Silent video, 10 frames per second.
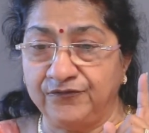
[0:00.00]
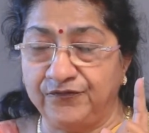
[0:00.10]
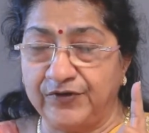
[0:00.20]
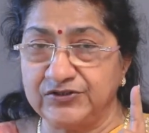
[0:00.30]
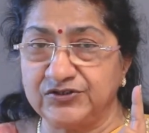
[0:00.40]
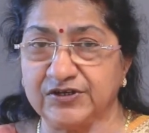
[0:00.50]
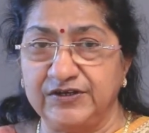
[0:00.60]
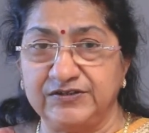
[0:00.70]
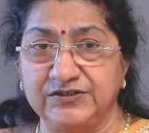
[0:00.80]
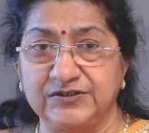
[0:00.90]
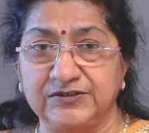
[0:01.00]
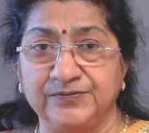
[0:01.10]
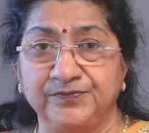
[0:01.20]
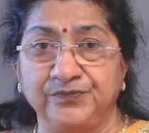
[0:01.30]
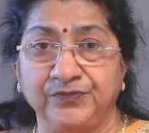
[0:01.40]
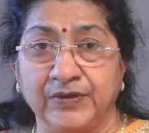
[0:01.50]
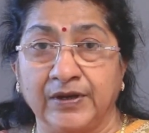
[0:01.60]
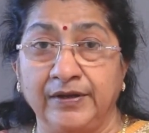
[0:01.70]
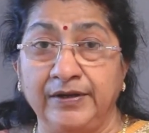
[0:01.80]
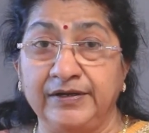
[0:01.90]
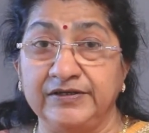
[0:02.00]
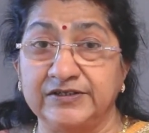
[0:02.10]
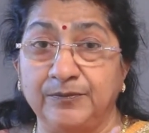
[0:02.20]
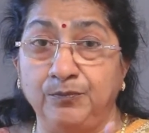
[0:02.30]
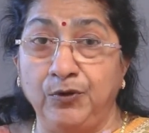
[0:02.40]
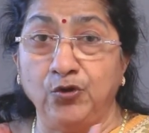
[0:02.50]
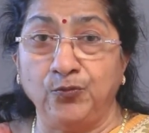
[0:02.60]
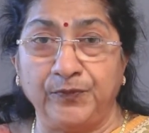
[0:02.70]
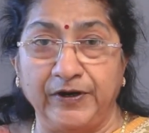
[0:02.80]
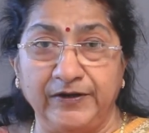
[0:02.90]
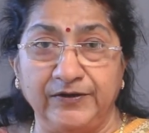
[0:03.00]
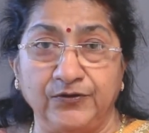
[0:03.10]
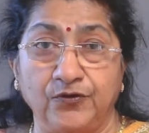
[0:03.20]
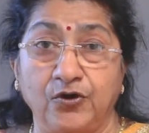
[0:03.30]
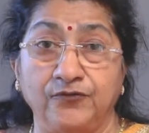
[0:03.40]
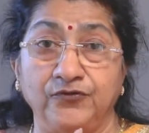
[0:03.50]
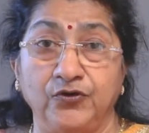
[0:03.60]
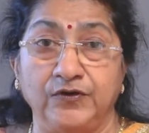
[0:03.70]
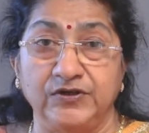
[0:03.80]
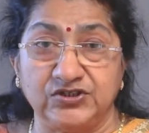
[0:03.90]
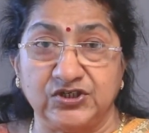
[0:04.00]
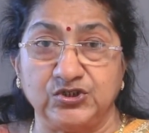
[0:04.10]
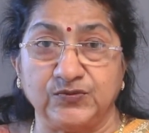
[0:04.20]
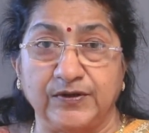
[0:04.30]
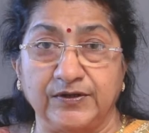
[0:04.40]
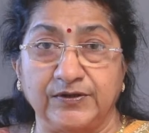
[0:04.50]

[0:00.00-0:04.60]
First is, it is a blueprint of your research work.